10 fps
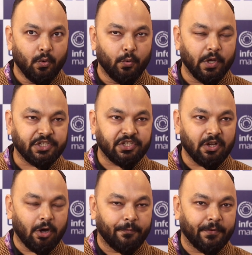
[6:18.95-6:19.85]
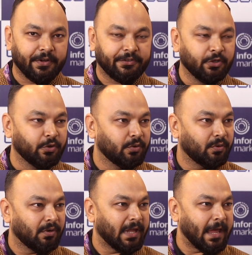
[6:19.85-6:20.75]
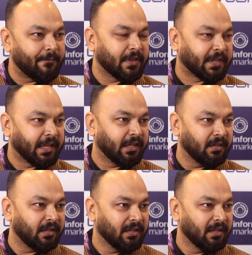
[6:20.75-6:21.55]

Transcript: which offers you everything,